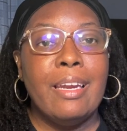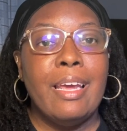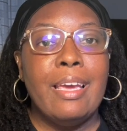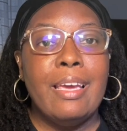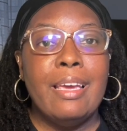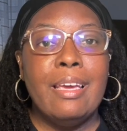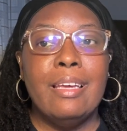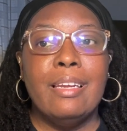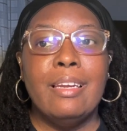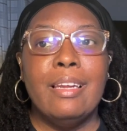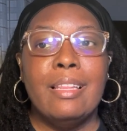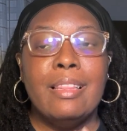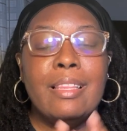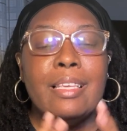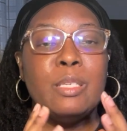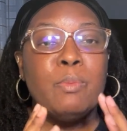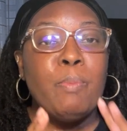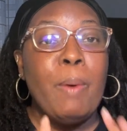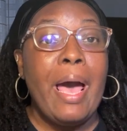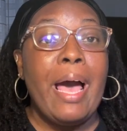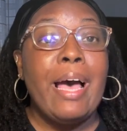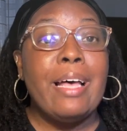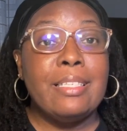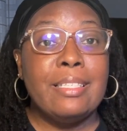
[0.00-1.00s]
in this
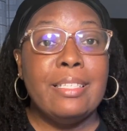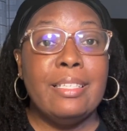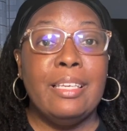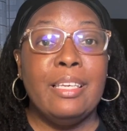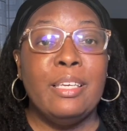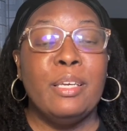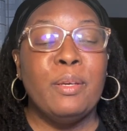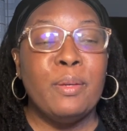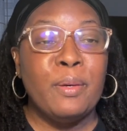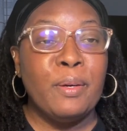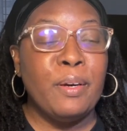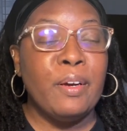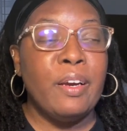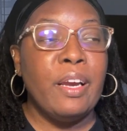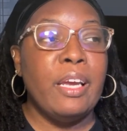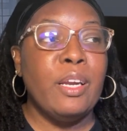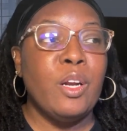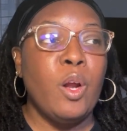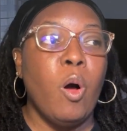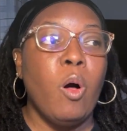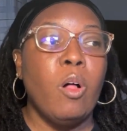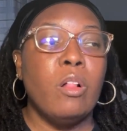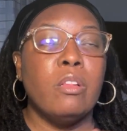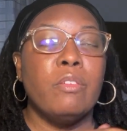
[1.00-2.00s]
past year in
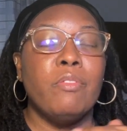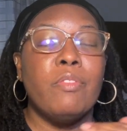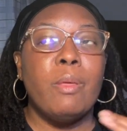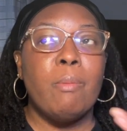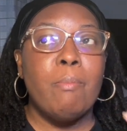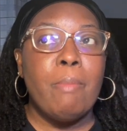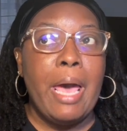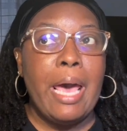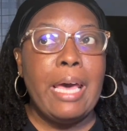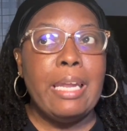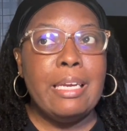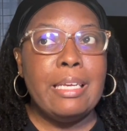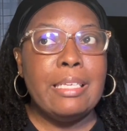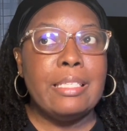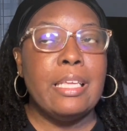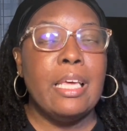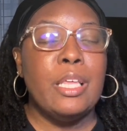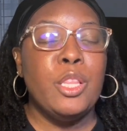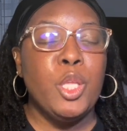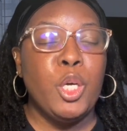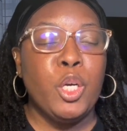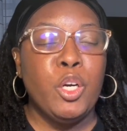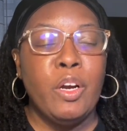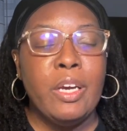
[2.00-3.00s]
all of the madness
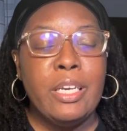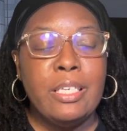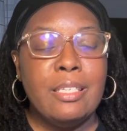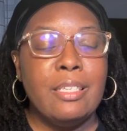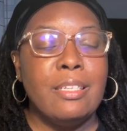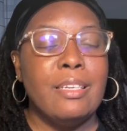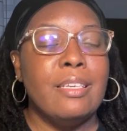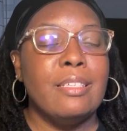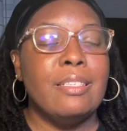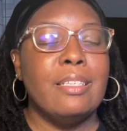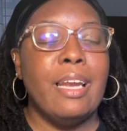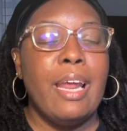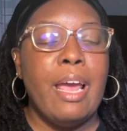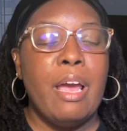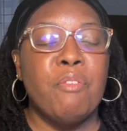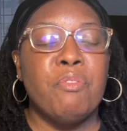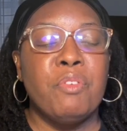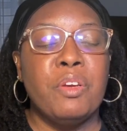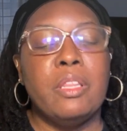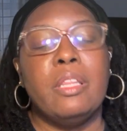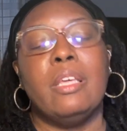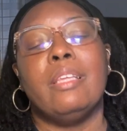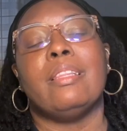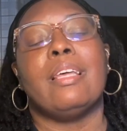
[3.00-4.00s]
and the craziness and
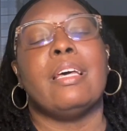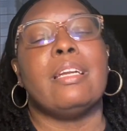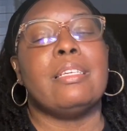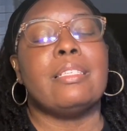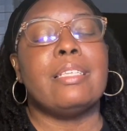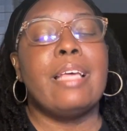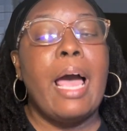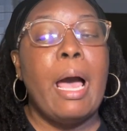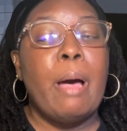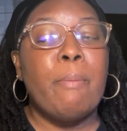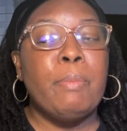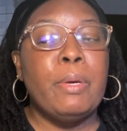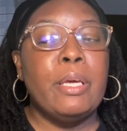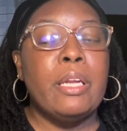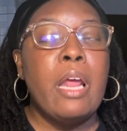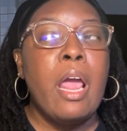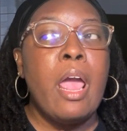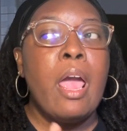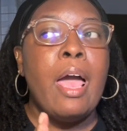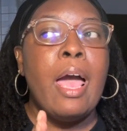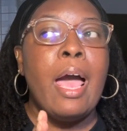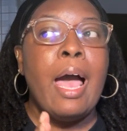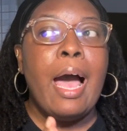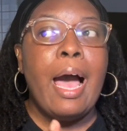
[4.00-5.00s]
everything that has happened
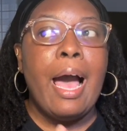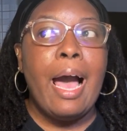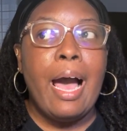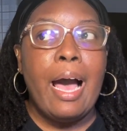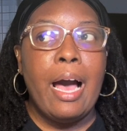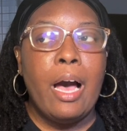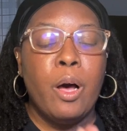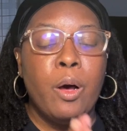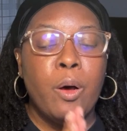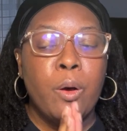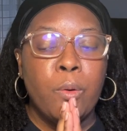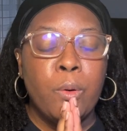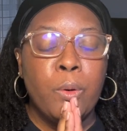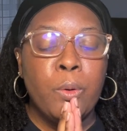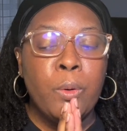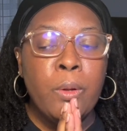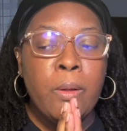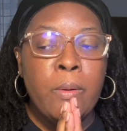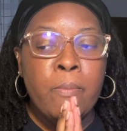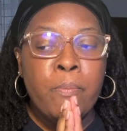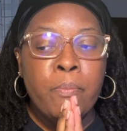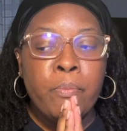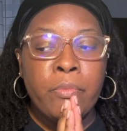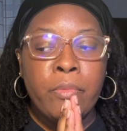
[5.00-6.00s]
how
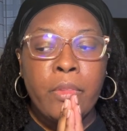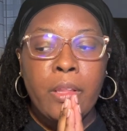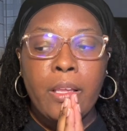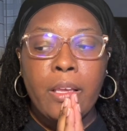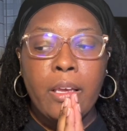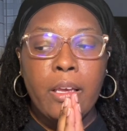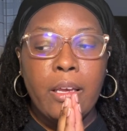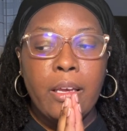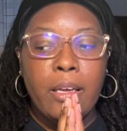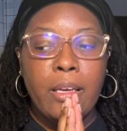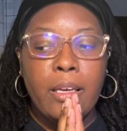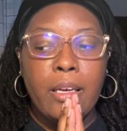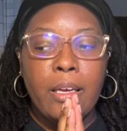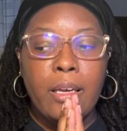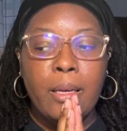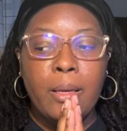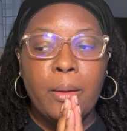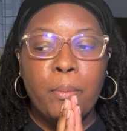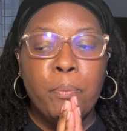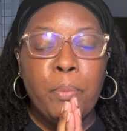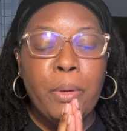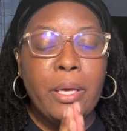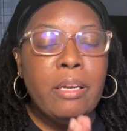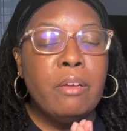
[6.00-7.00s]

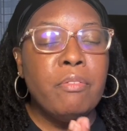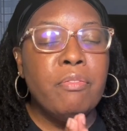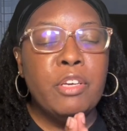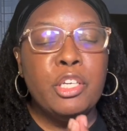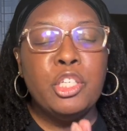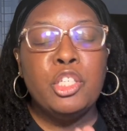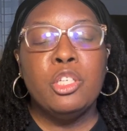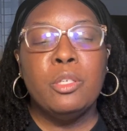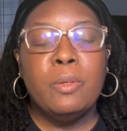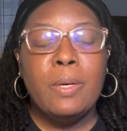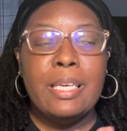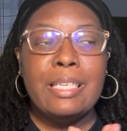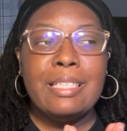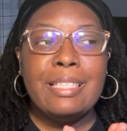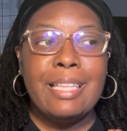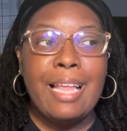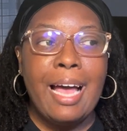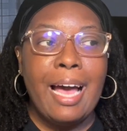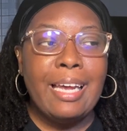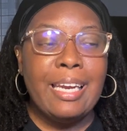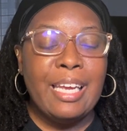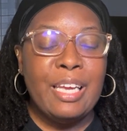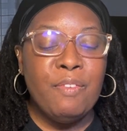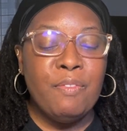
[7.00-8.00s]
beneficial is
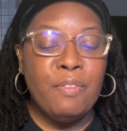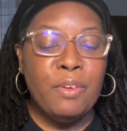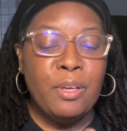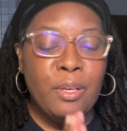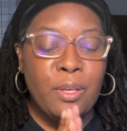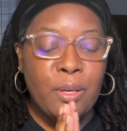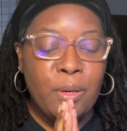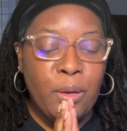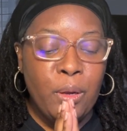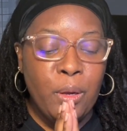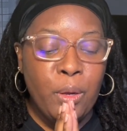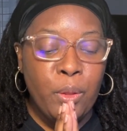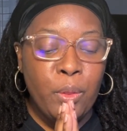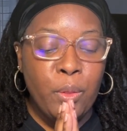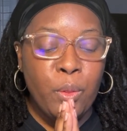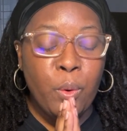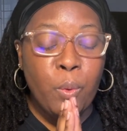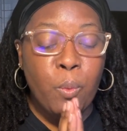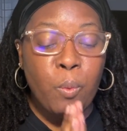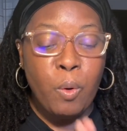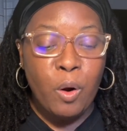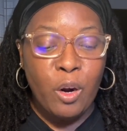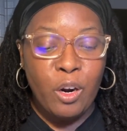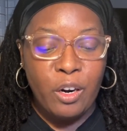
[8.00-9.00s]
not even the
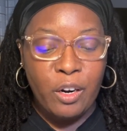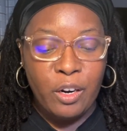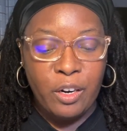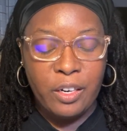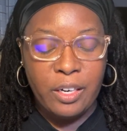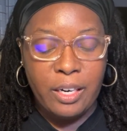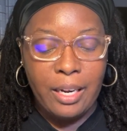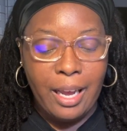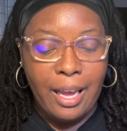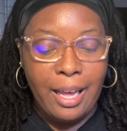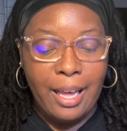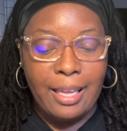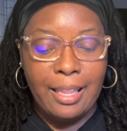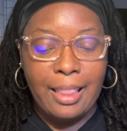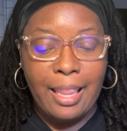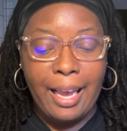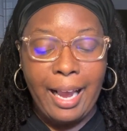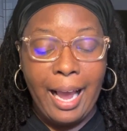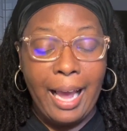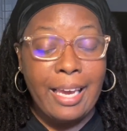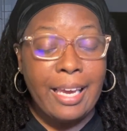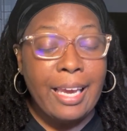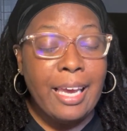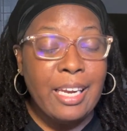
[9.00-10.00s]
word I,
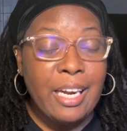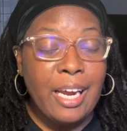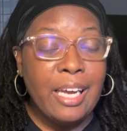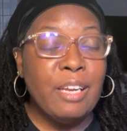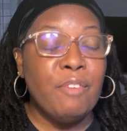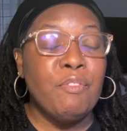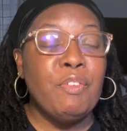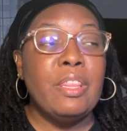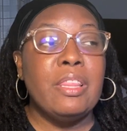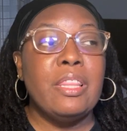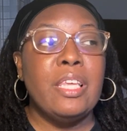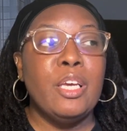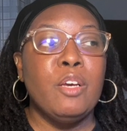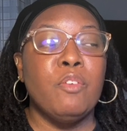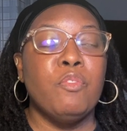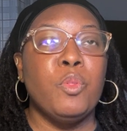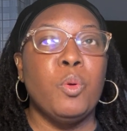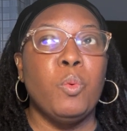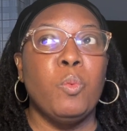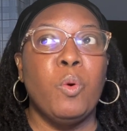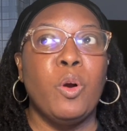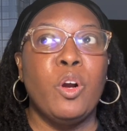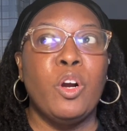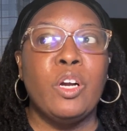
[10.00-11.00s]
like i cannot even think of the
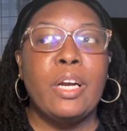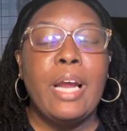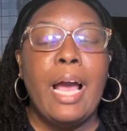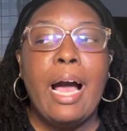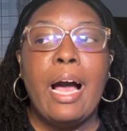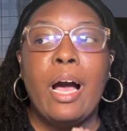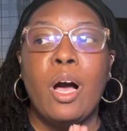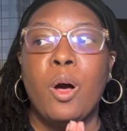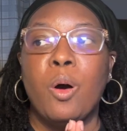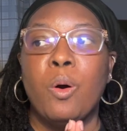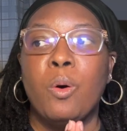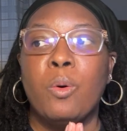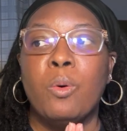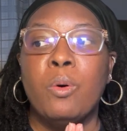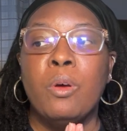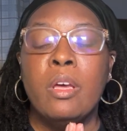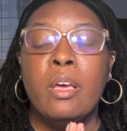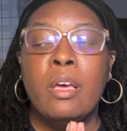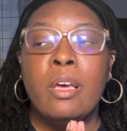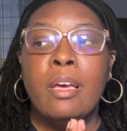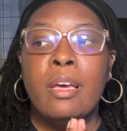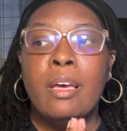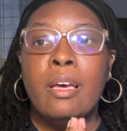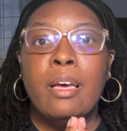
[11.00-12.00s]
word how
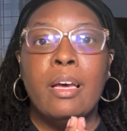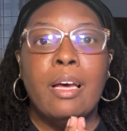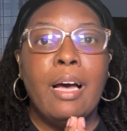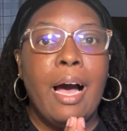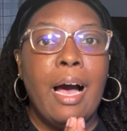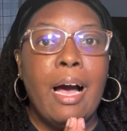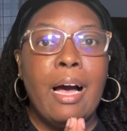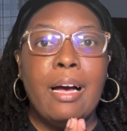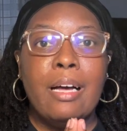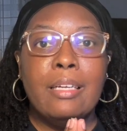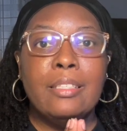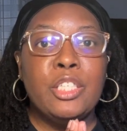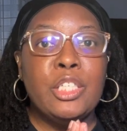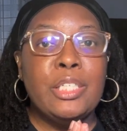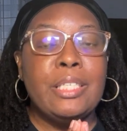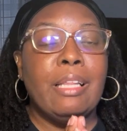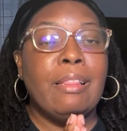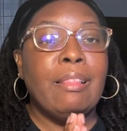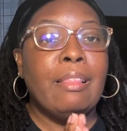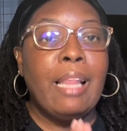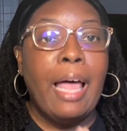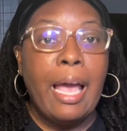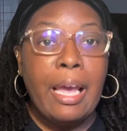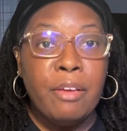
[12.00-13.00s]
uh, just
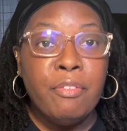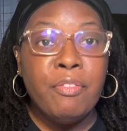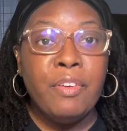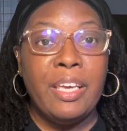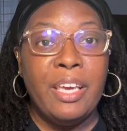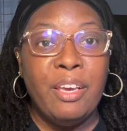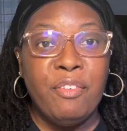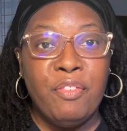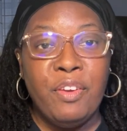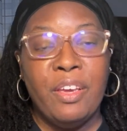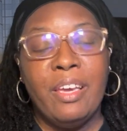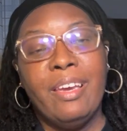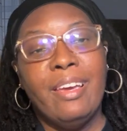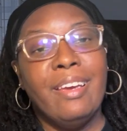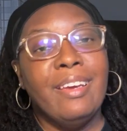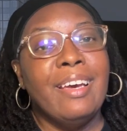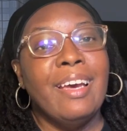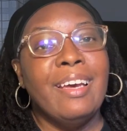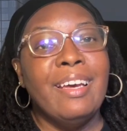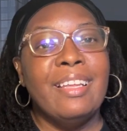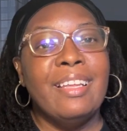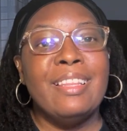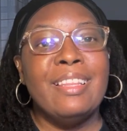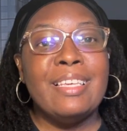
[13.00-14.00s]
life
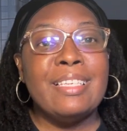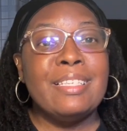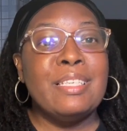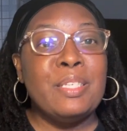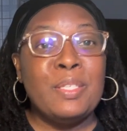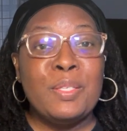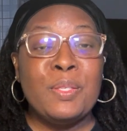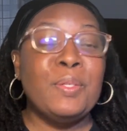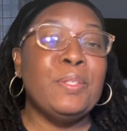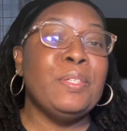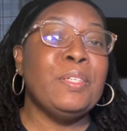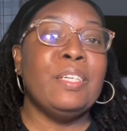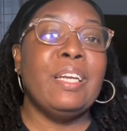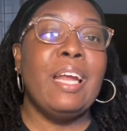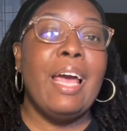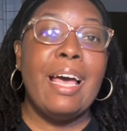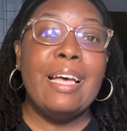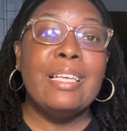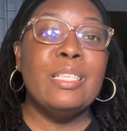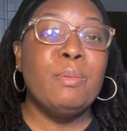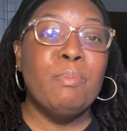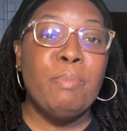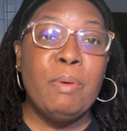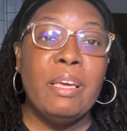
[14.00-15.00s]
giving the sisterhood
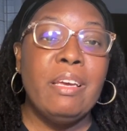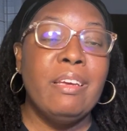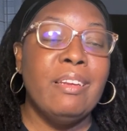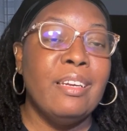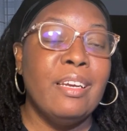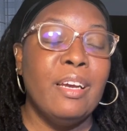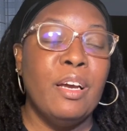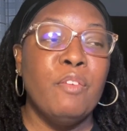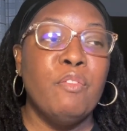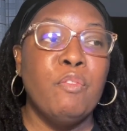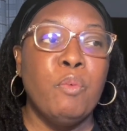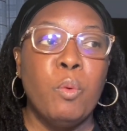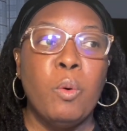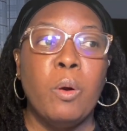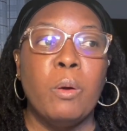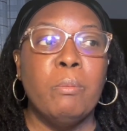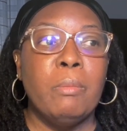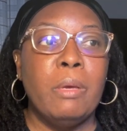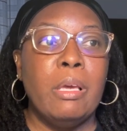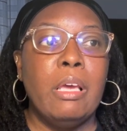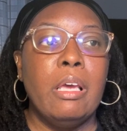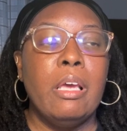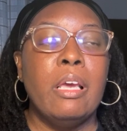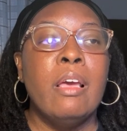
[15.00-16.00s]
has been for
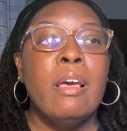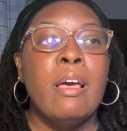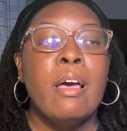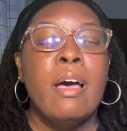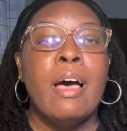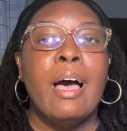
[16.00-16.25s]
me.